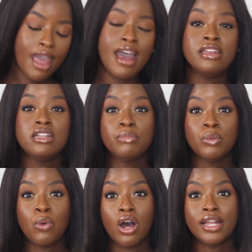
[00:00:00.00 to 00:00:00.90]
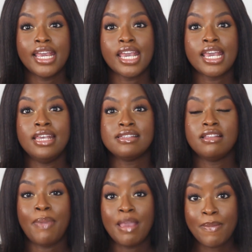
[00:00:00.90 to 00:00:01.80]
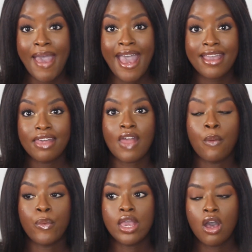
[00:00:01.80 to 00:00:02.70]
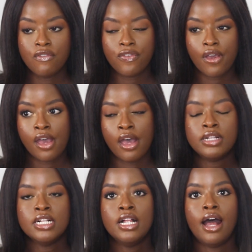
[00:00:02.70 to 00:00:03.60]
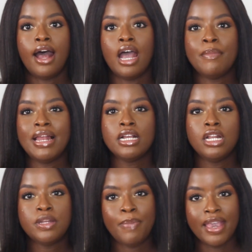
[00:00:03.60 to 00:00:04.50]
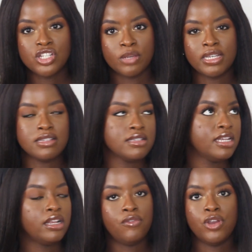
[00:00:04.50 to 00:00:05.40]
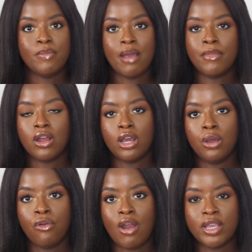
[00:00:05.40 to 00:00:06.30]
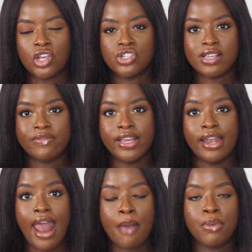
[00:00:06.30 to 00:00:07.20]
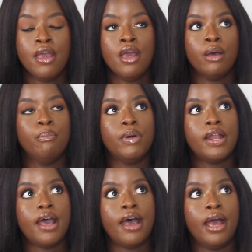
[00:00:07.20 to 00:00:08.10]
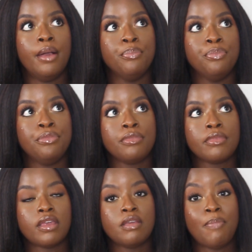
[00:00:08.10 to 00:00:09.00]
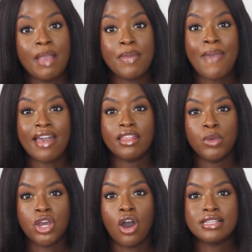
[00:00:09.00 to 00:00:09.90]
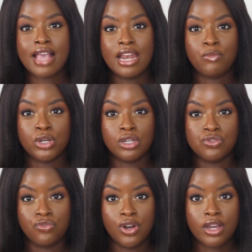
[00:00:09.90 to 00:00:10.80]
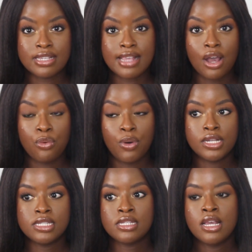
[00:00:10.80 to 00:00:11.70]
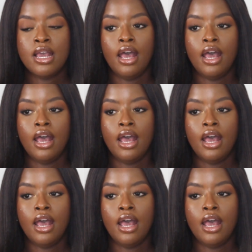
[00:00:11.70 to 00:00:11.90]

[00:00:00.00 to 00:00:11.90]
And number one is the baby bag that we got for her. I'll include a picture because it's in her room now. I'm not going to go and grab it because she's having a nap. But the baby bag that we got is kind of one of those rucksack ones.